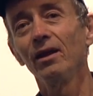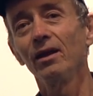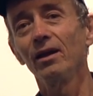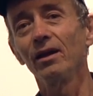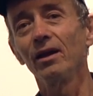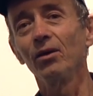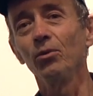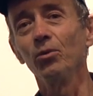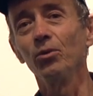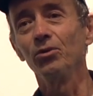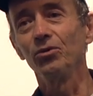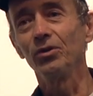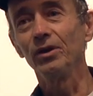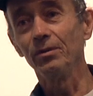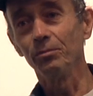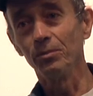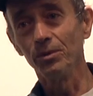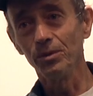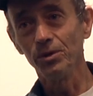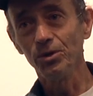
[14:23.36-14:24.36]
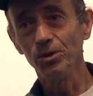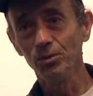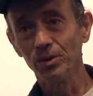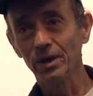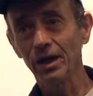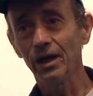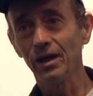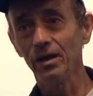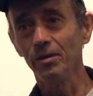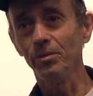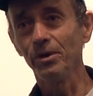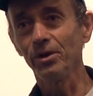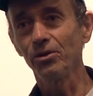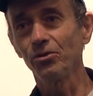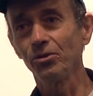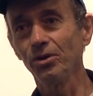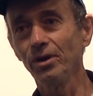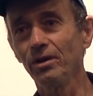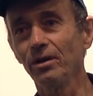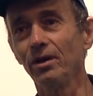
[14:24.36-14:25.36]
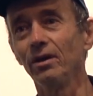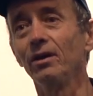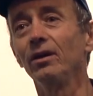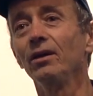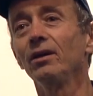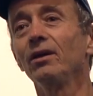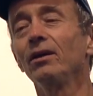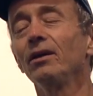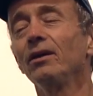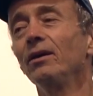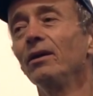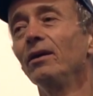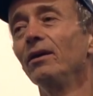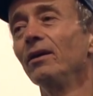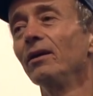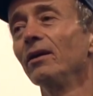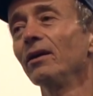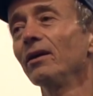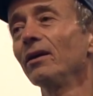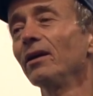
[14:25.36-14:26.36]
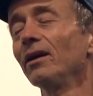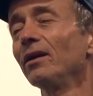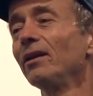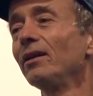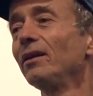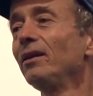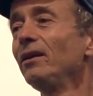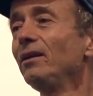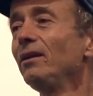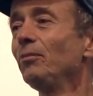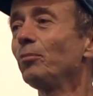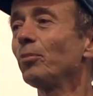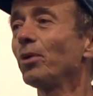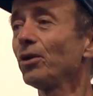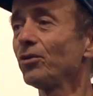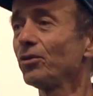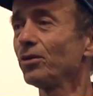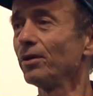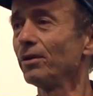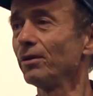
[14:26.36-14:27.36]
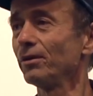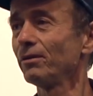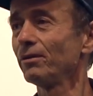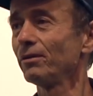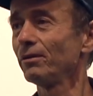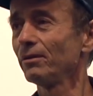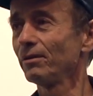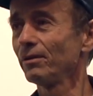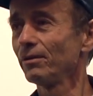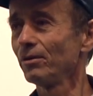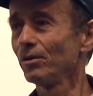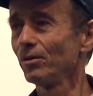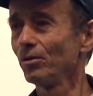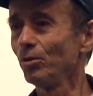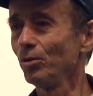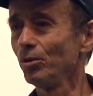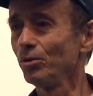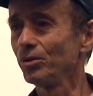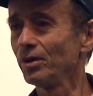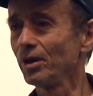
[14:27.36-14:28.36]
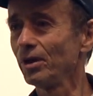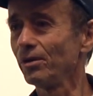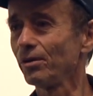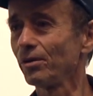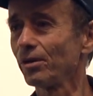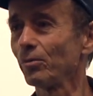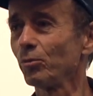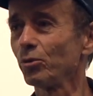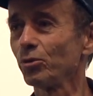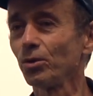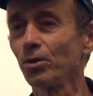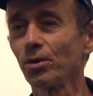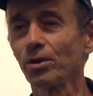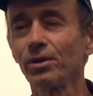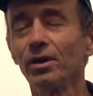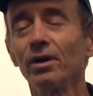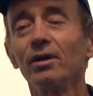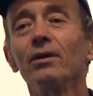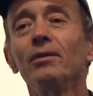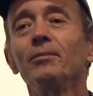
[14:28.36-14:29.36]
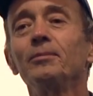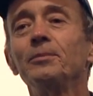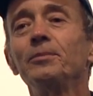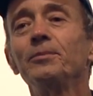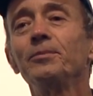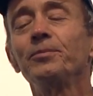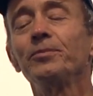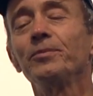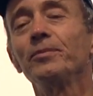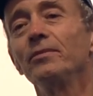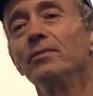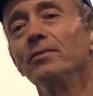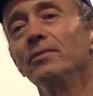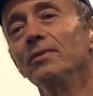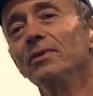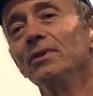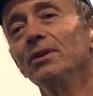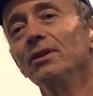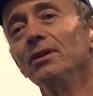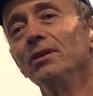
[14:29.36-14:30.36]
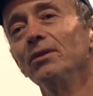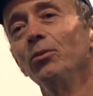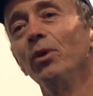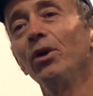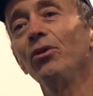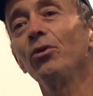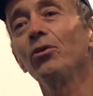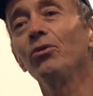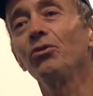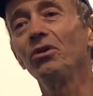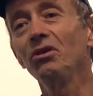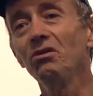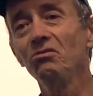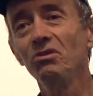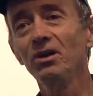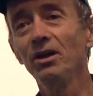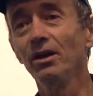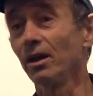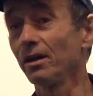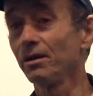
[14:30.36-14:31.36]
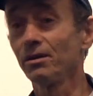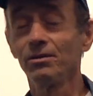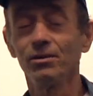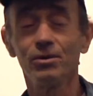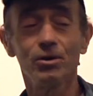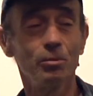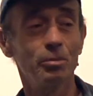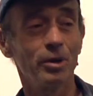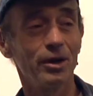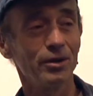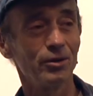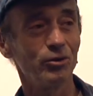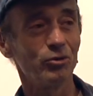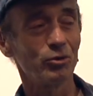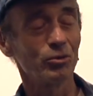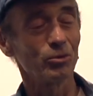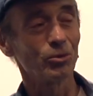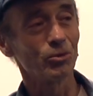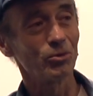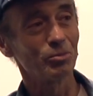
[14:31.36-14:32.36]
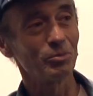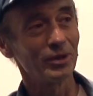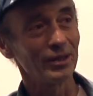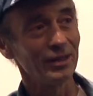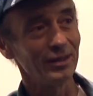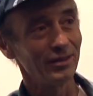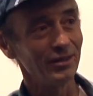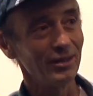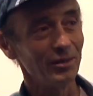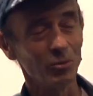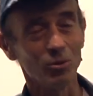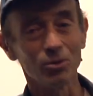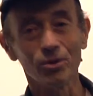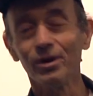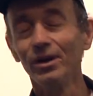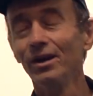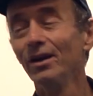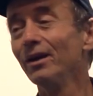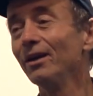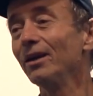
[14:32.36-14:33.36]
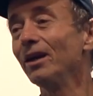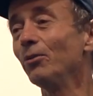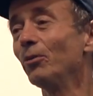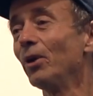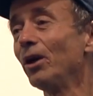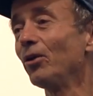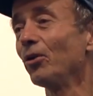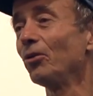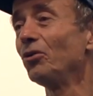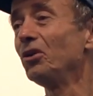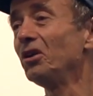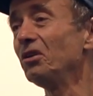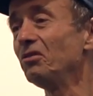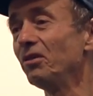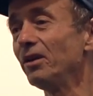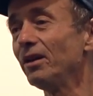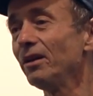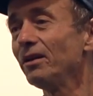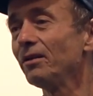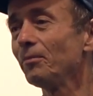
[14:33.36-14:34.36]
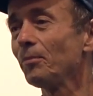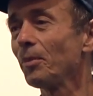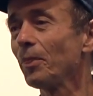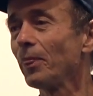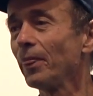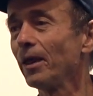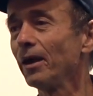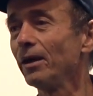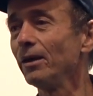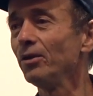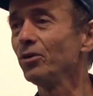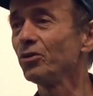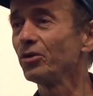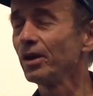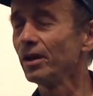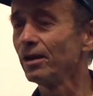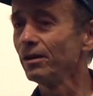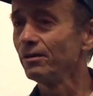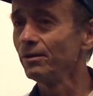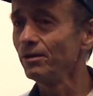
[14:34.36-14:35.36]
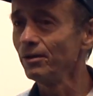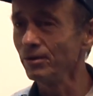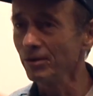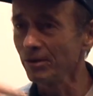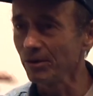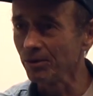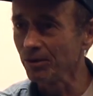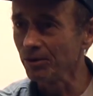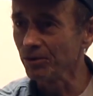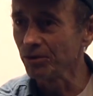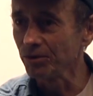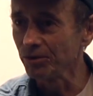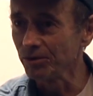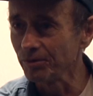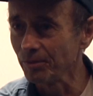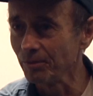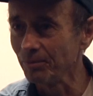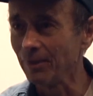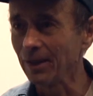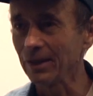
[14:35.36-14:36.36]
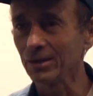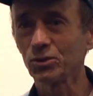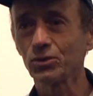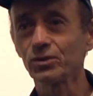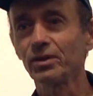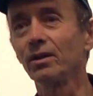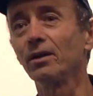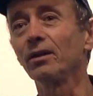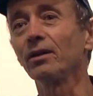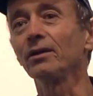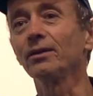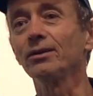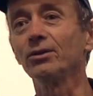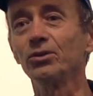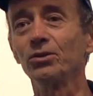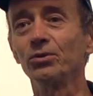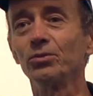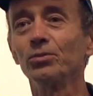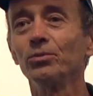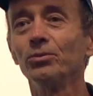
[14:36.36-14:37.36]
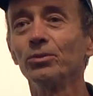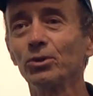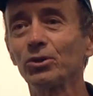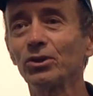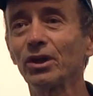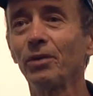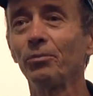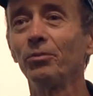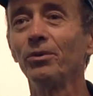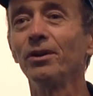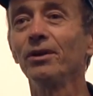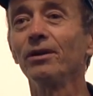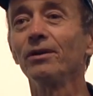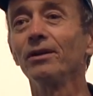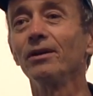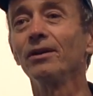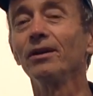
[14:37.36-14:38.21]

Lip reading: and I was in the UK being treated, and the president, who was then Transorta, went on TV. I didn't know about this, of course, but in Timor. He went on TV and he said, this is Max Stahl, this is what's happening,